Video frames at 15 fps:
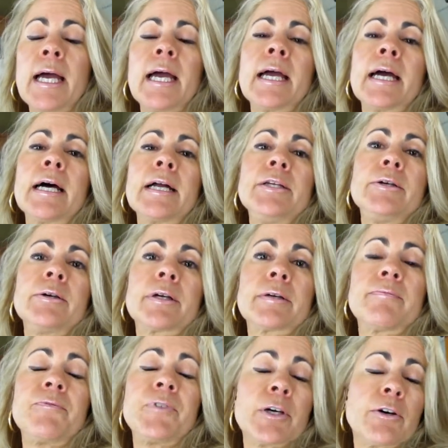and you
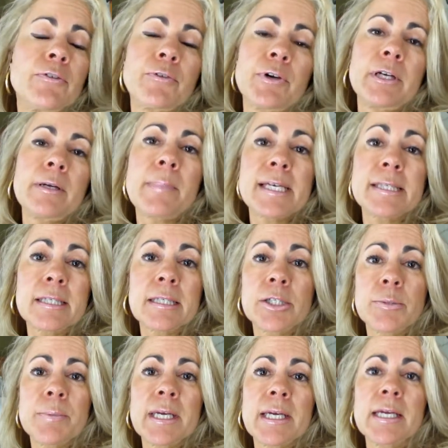feel free to
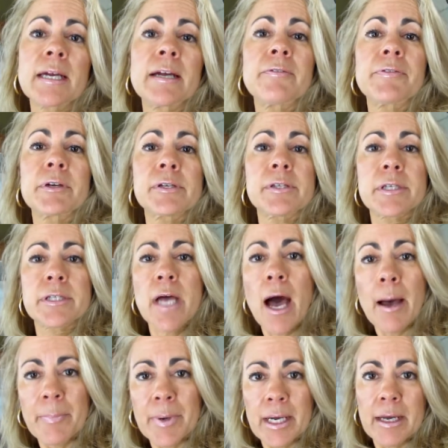message me if there's a
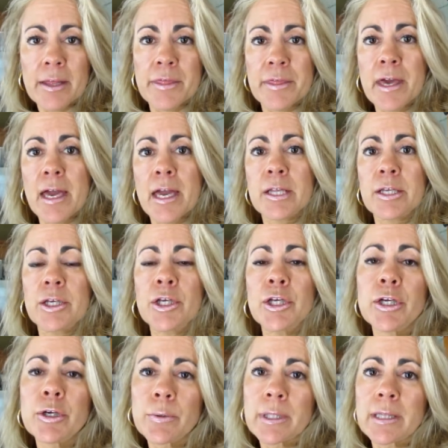topic that
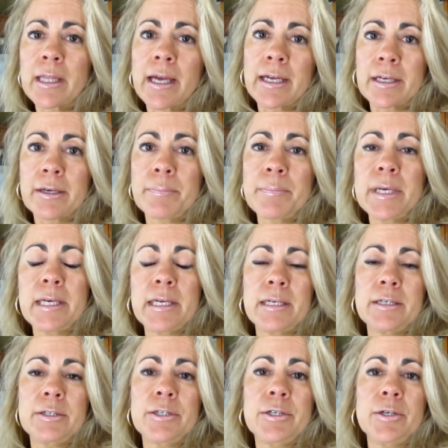you would like
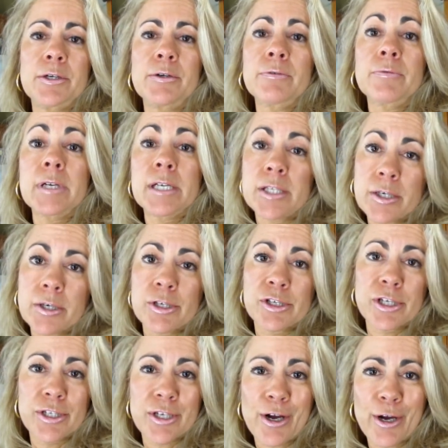me to
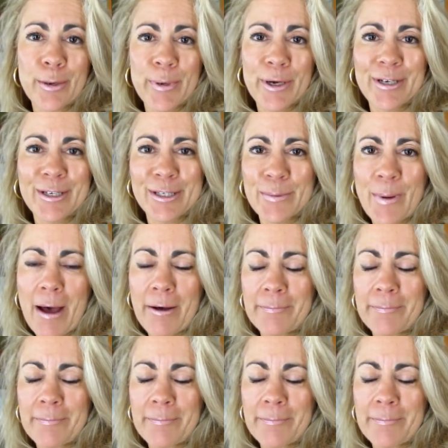research and talk about as well.